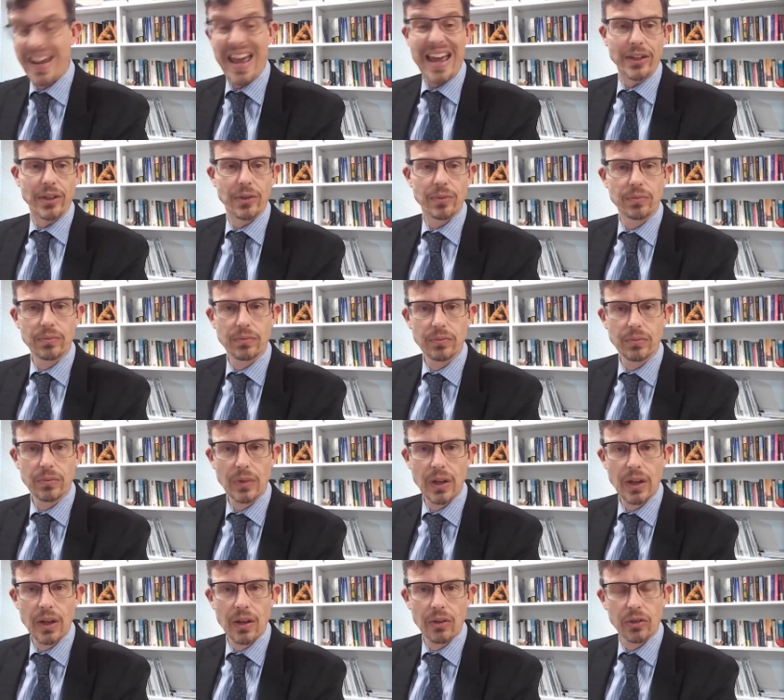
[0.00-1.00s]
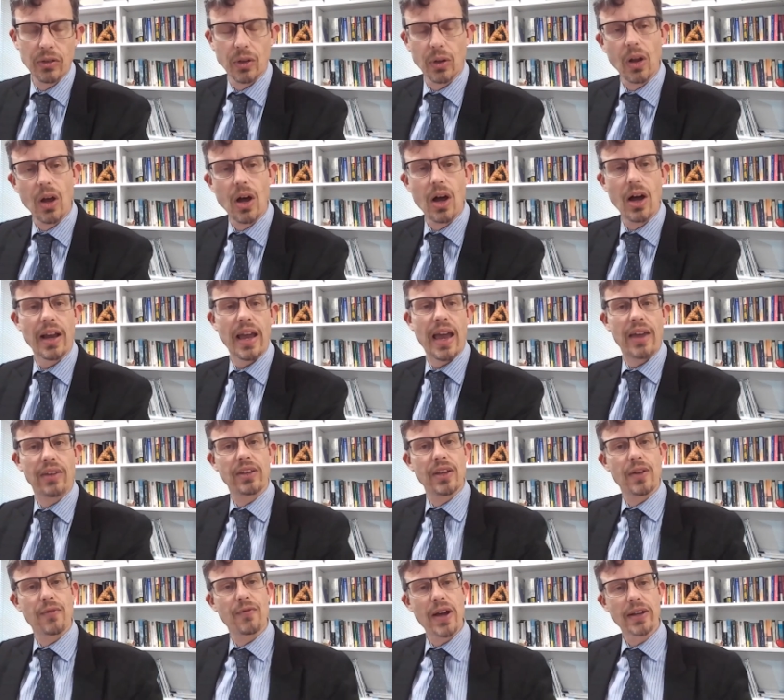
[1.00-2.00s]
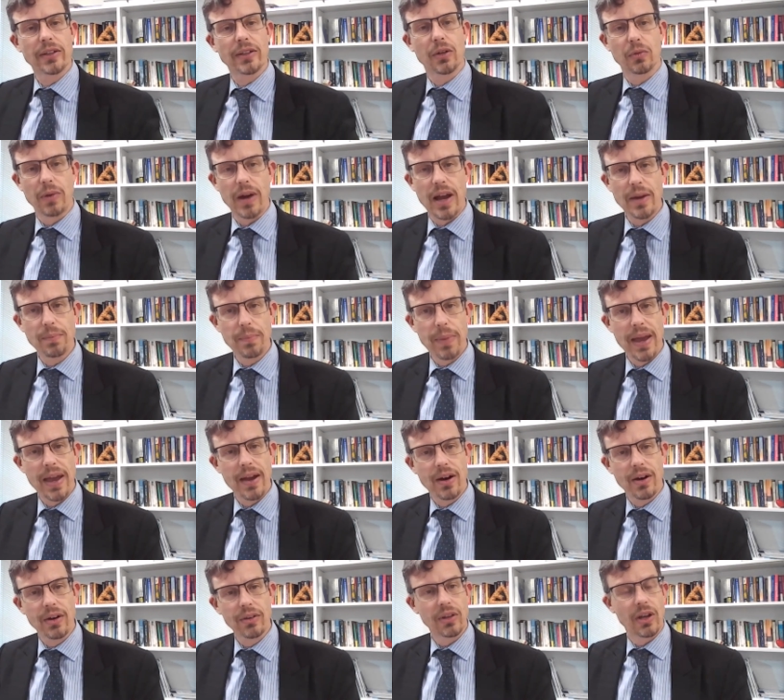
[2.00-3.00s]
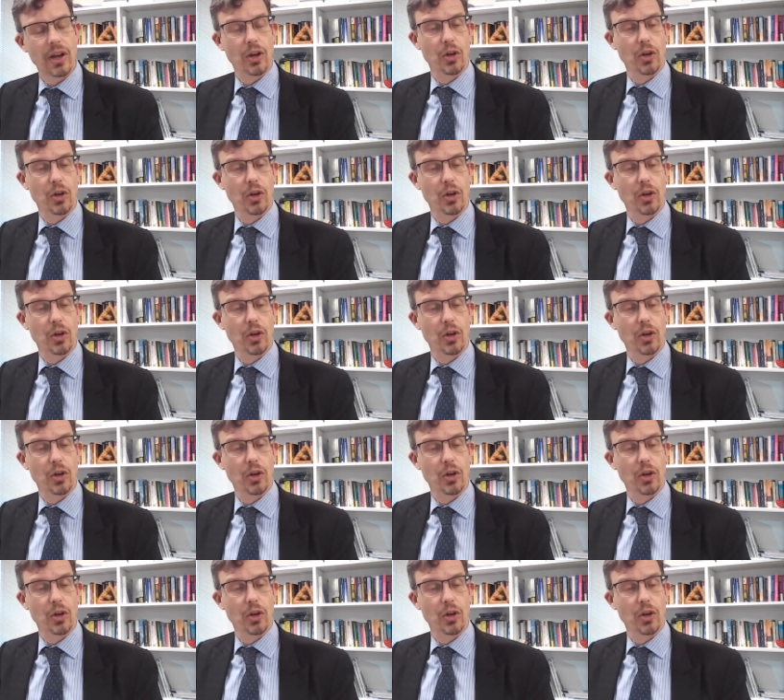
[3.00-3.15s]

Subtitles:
debt. So long as the affected ratepayers